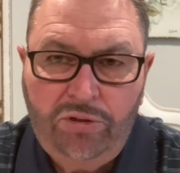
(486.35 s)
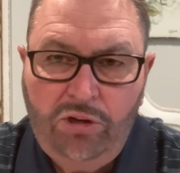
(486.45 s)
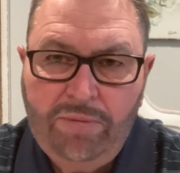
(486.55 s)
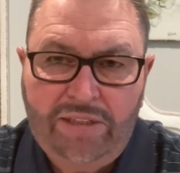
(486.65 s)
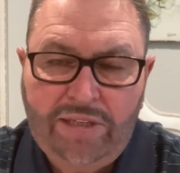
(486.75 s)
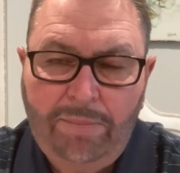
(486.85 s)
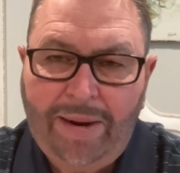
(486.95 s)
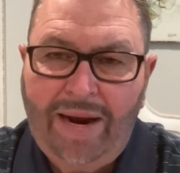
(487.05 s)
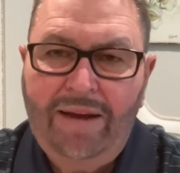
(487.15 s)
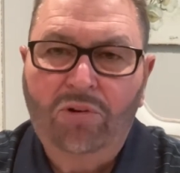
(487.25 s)
you may say,
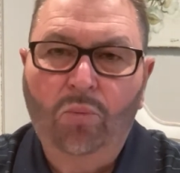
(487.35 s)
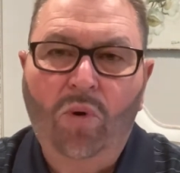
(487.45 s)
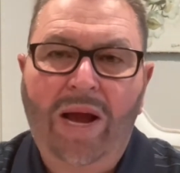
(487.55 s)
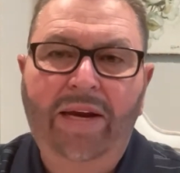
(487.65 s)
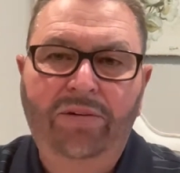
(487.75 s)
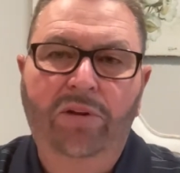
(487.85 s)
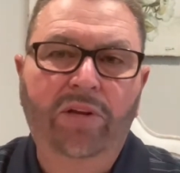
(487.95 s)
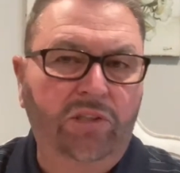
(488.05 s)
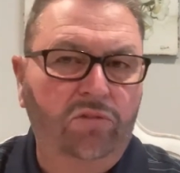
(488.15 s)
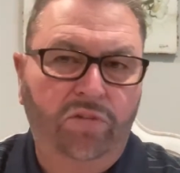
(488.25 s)
But I have a right to
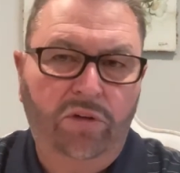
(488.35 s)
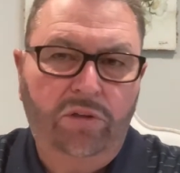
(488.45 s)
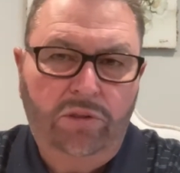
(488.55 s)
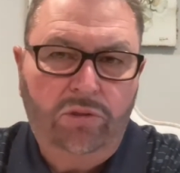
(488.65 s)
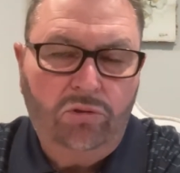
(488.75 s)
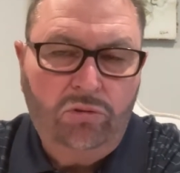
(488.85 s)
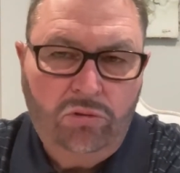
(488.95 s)
these feelings,